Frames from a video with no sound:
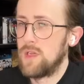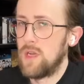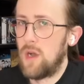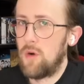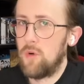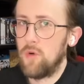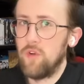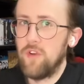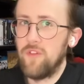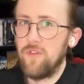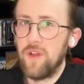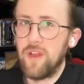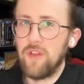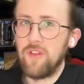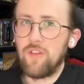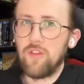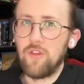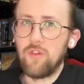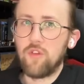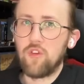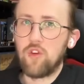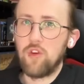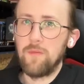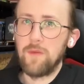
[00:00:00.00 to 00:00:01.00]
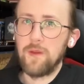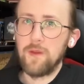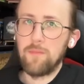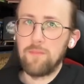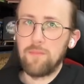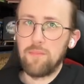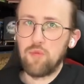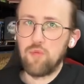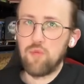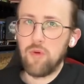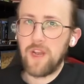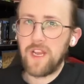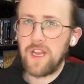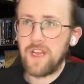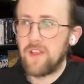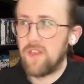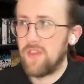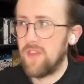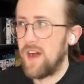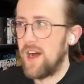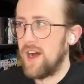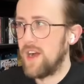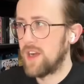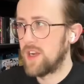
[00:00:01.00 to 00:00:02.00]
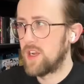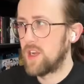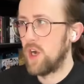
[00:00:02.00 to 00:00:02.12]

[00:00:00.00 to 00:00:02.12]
I wonder if Izzy will come in and break that